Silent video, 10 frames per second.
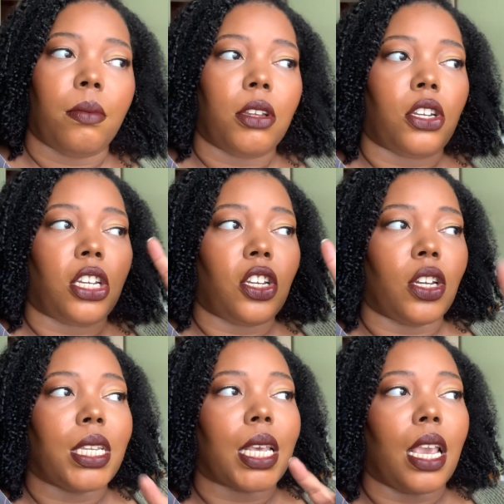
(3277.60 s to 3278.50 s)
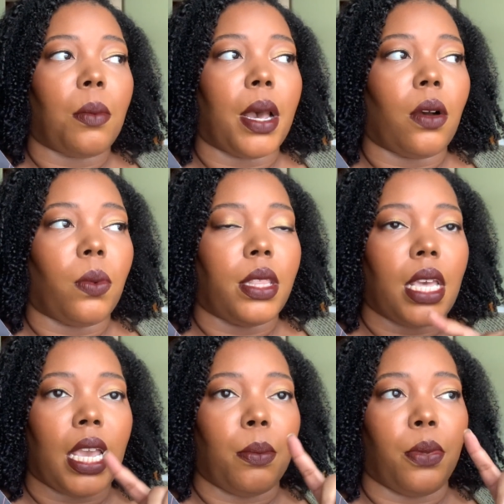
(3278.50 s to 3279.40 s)
She just came out with
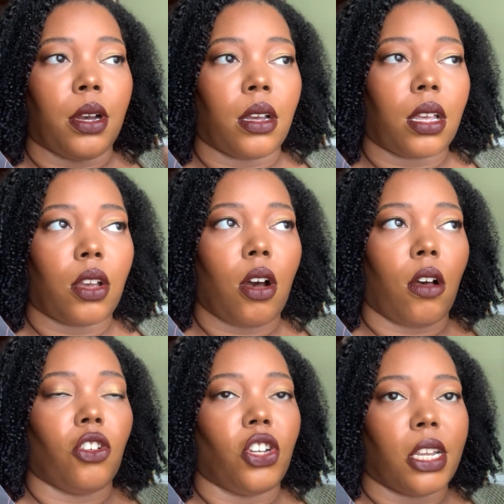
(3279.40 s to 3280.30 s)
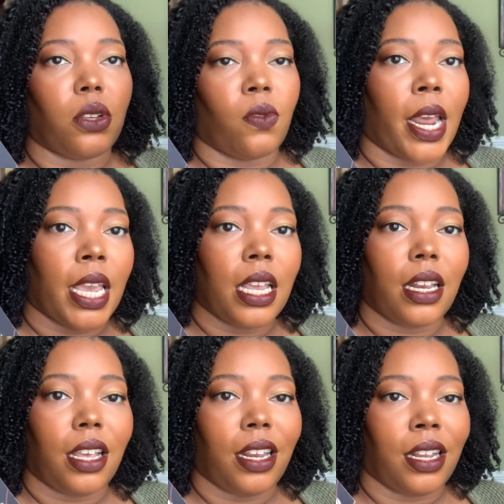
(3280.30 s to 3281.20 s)
a book called Just Right.
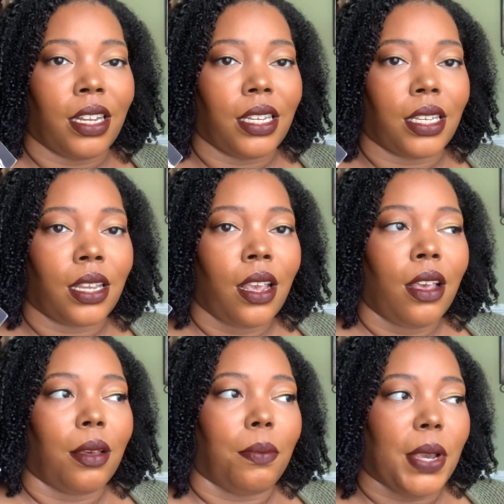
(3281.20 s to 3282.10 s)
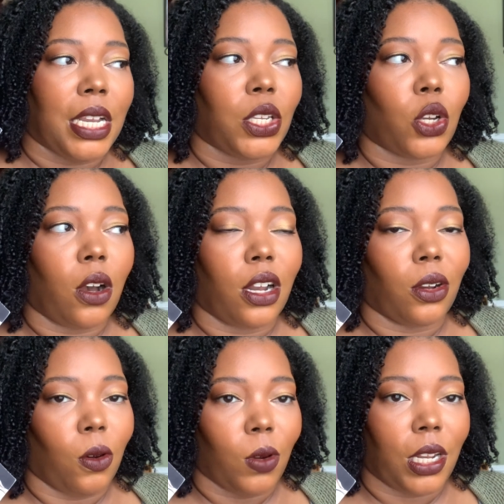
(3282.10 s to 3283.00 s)
It is based on
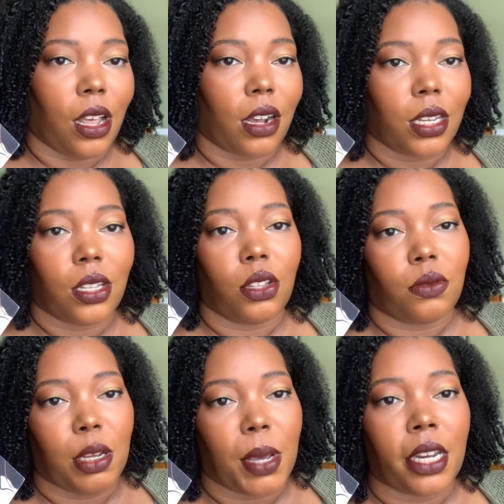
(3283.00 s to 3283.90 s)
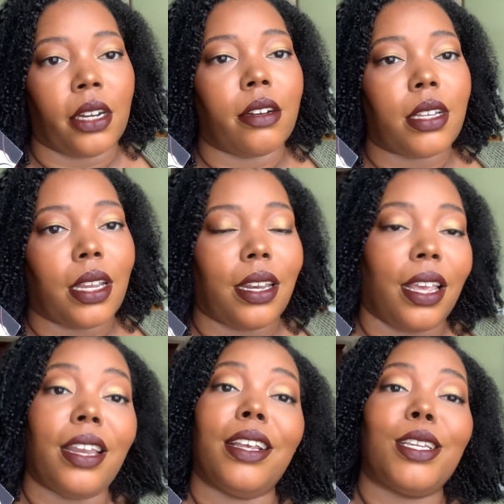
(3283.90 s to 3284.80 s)
Goldilocks and the Three Bears, and
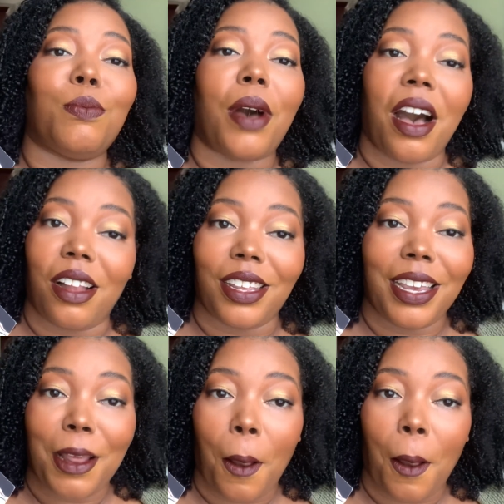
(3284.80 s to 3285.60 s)
it is poly.